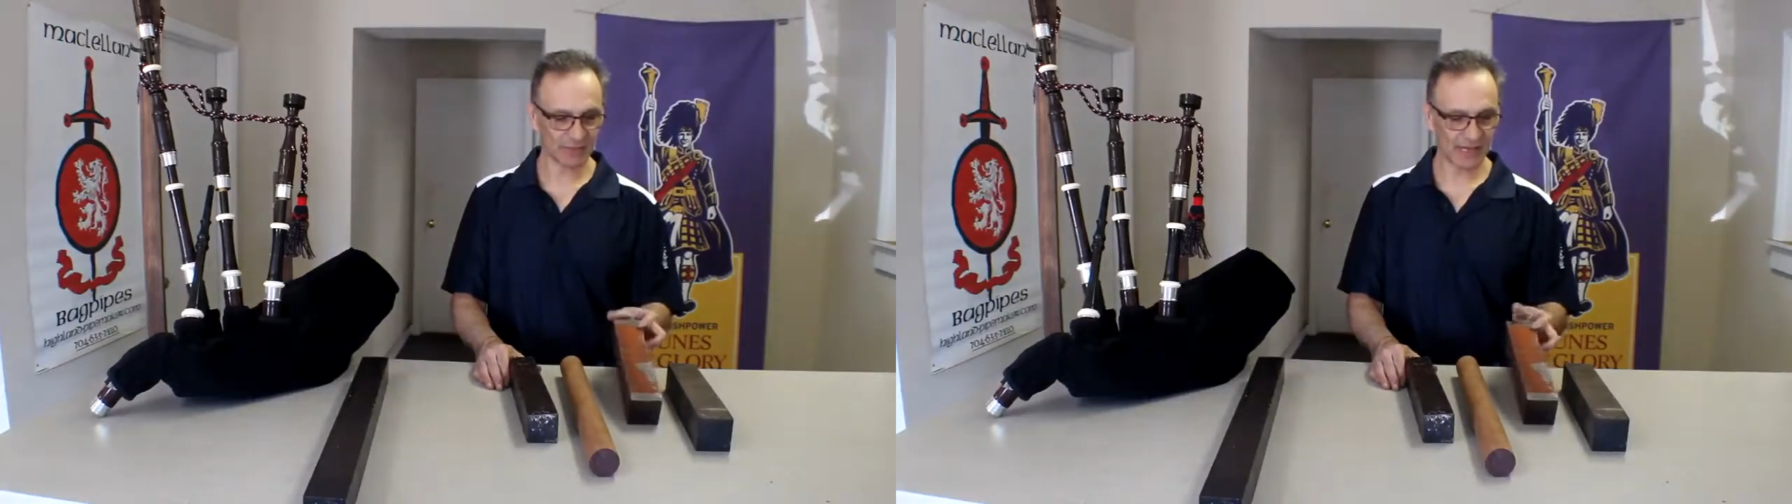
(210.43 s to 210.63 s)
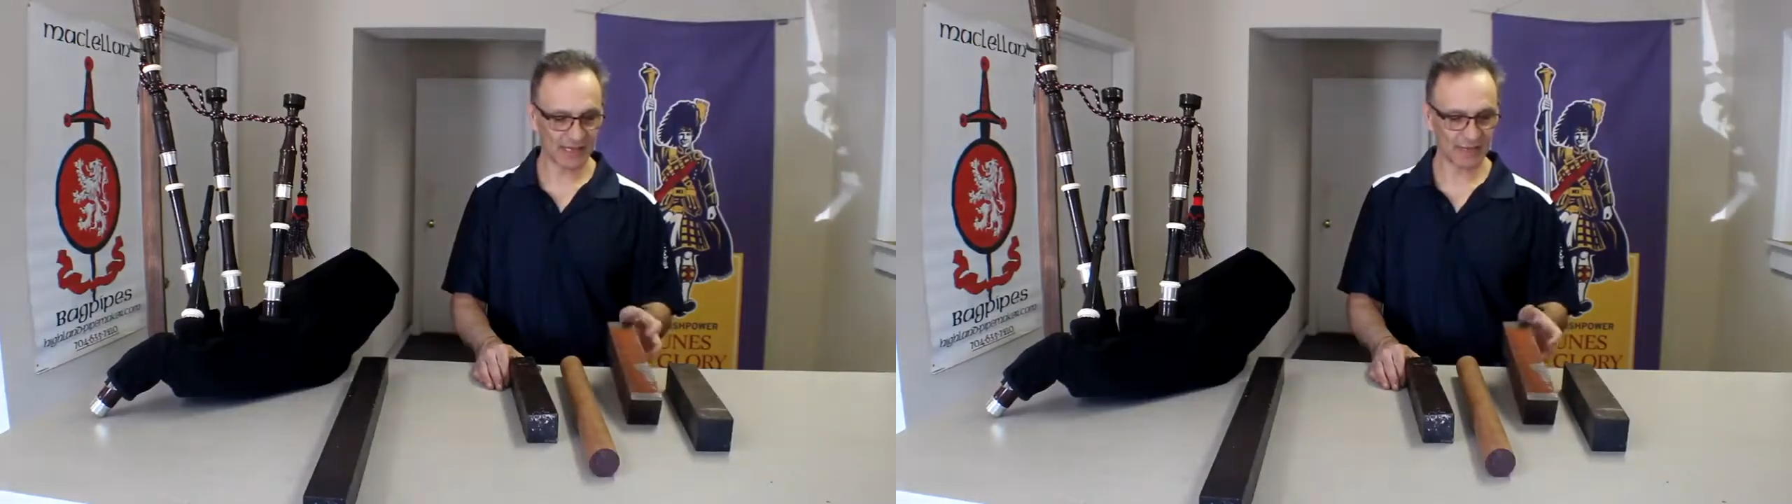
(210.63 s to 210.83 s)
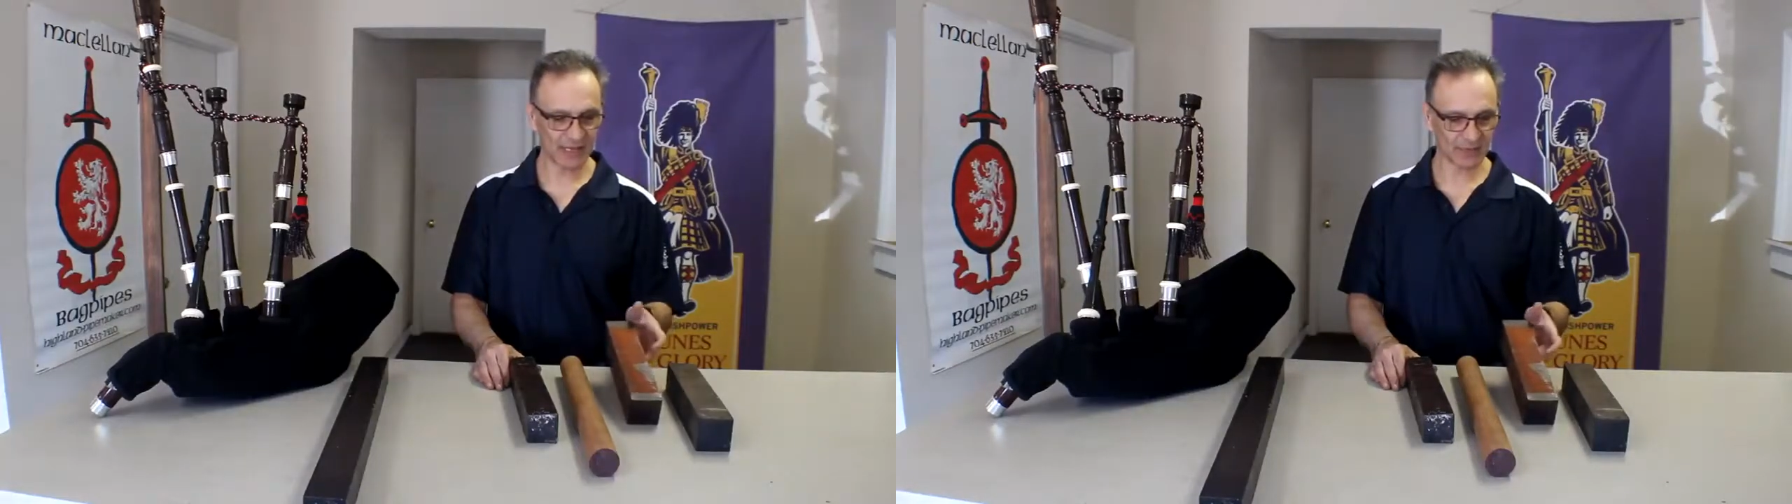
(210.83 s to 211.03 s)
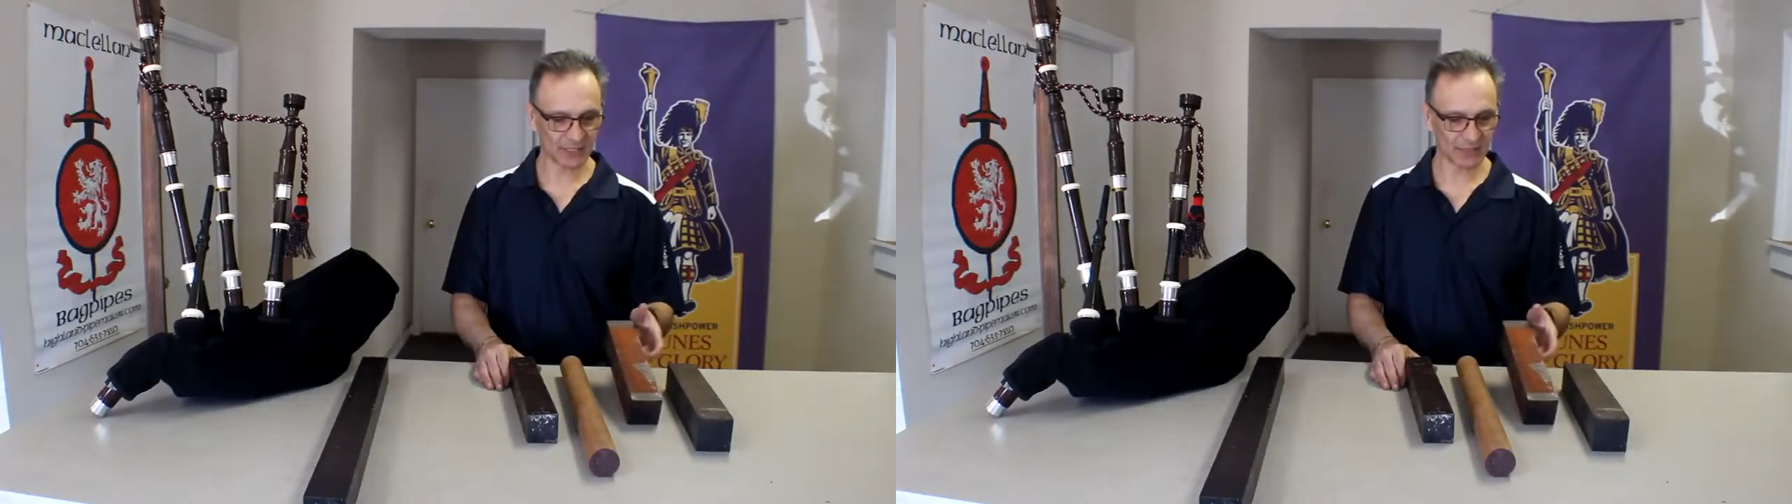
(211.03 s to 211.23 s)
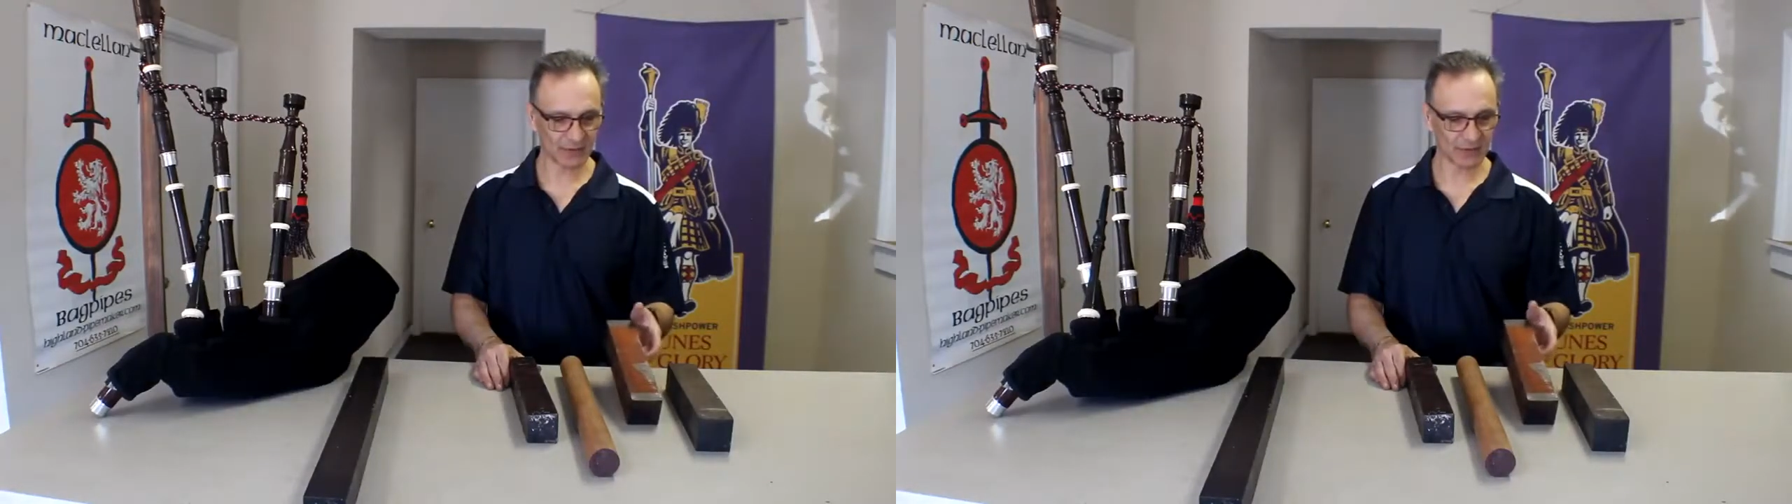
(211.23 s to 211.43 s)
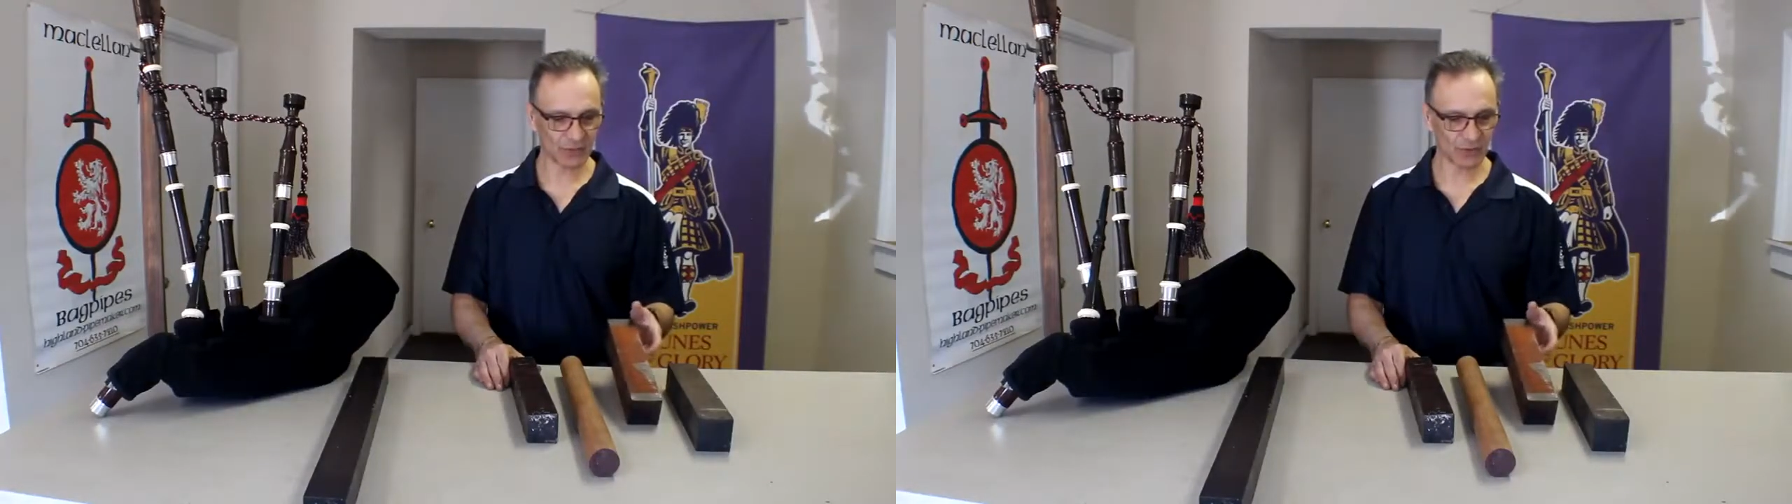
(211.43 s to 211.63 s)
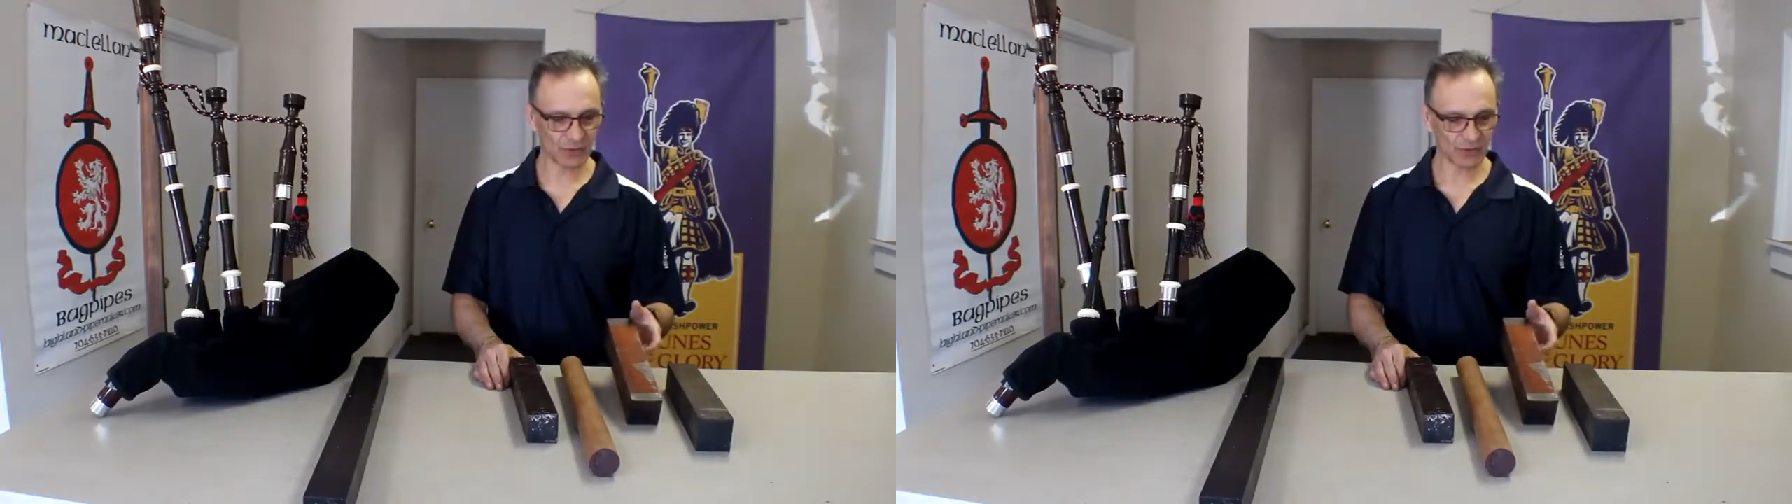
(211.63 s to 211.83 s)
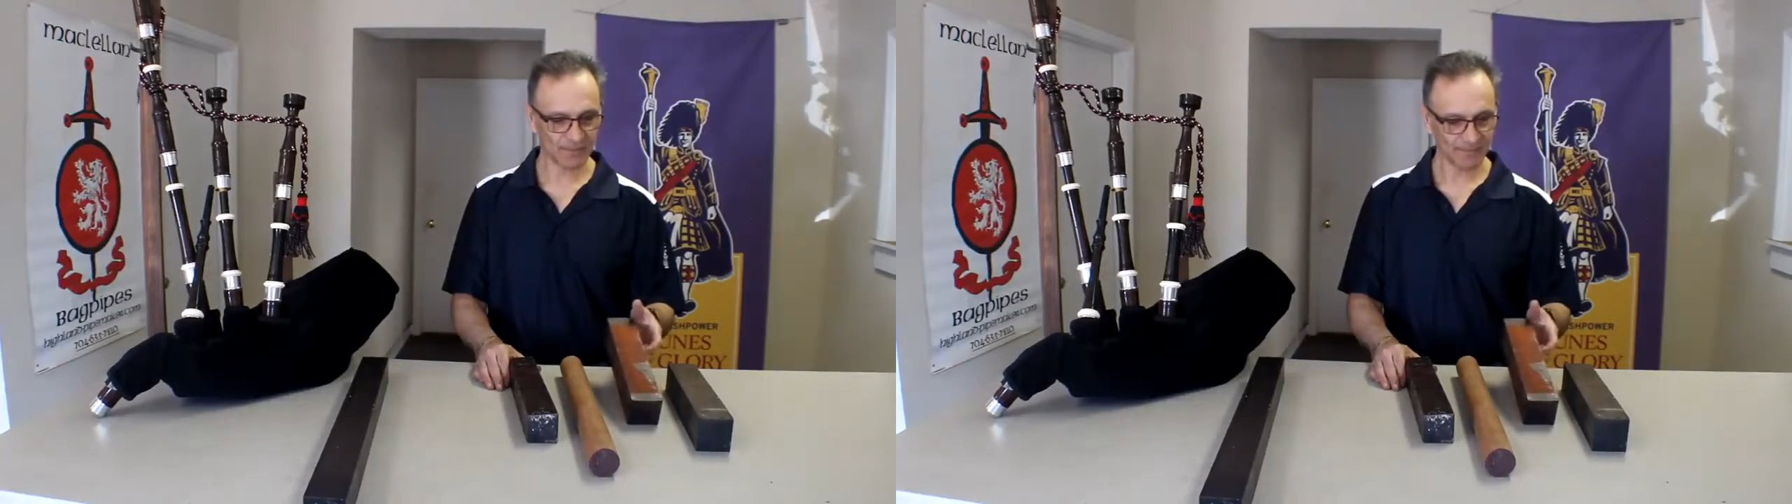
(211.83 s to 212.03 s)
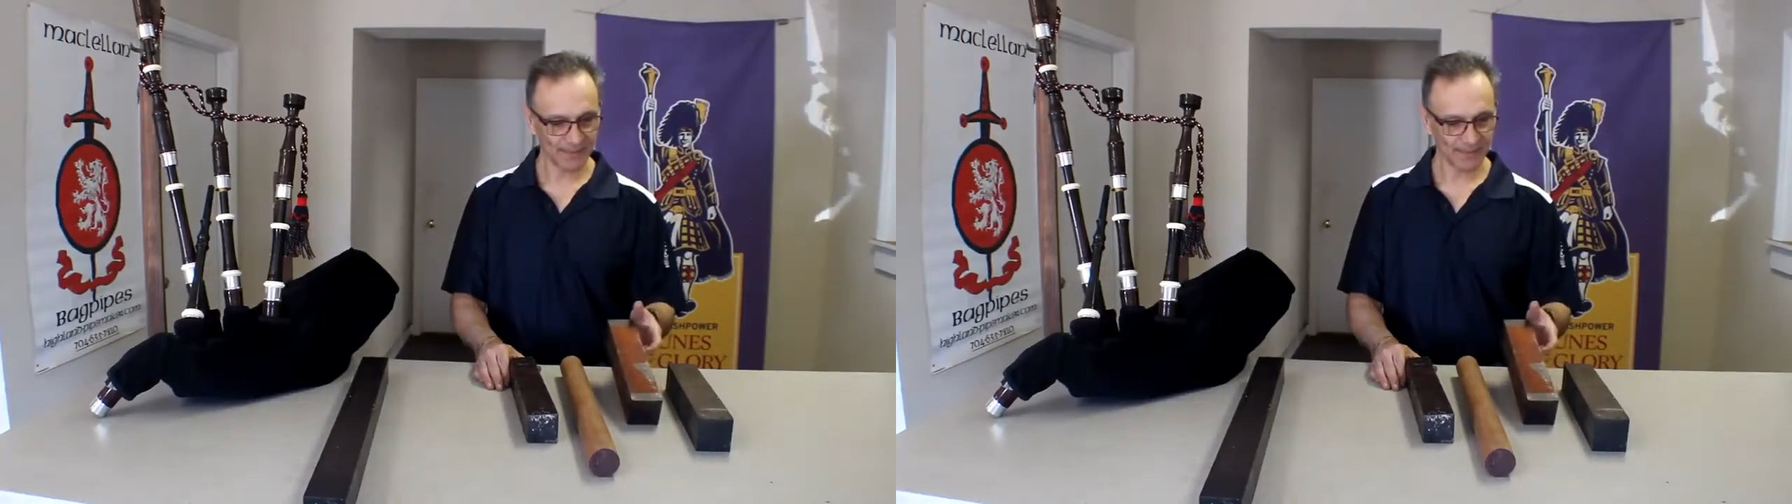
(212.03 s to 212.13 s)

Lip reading: bagpipes out of this wood.